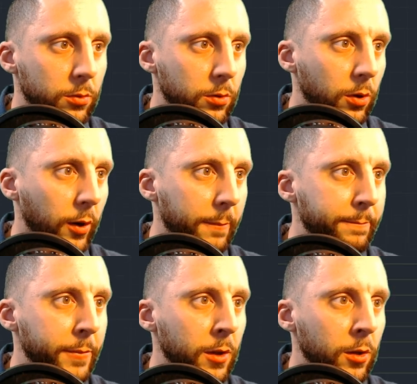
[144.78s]
Okay.
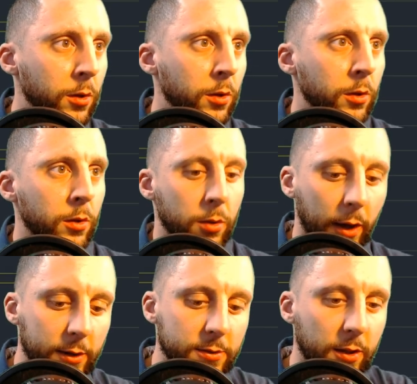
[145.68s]

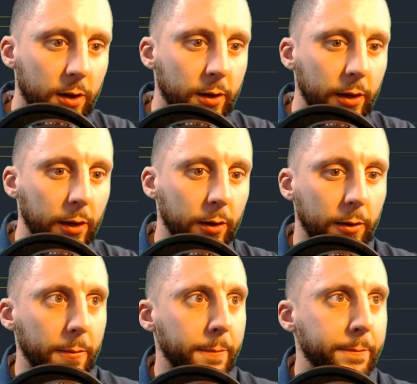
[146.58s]
X line.
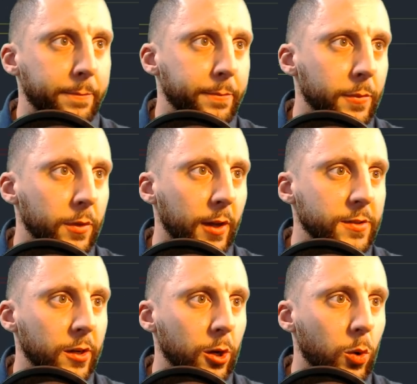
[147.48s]
That's
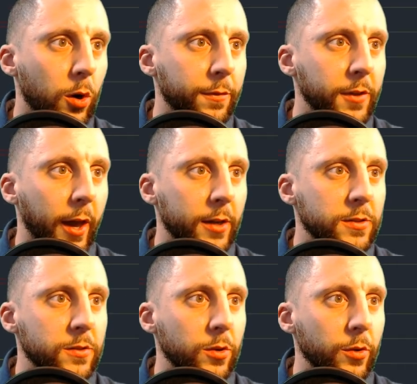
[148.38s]
going to go off the
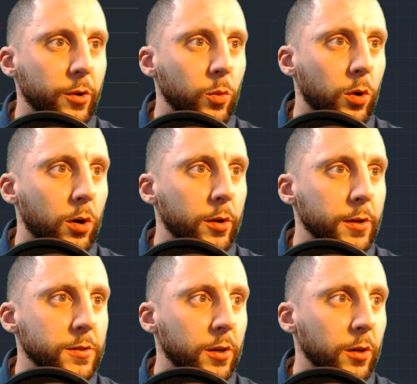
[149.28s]
exterior wall and
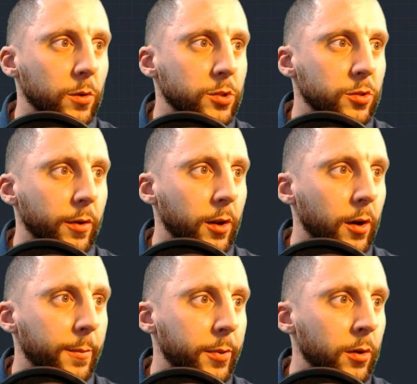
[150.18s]
it's going to go straight
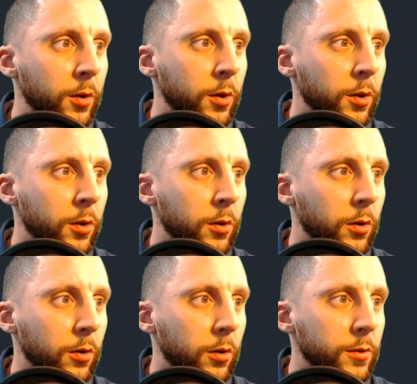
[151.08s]
up.
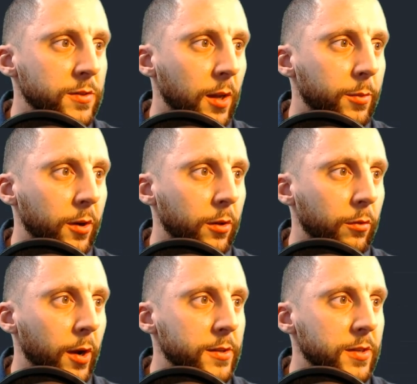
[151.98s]
Same thing on the
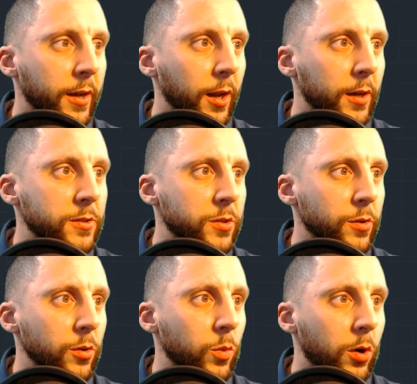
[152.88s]
right side.
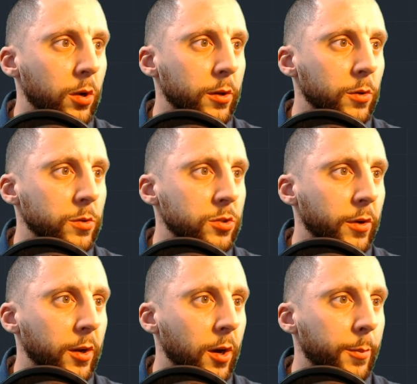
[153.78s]
Exterior wall, it goes
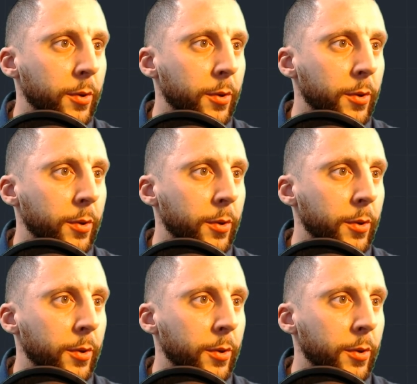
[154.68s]
straight up.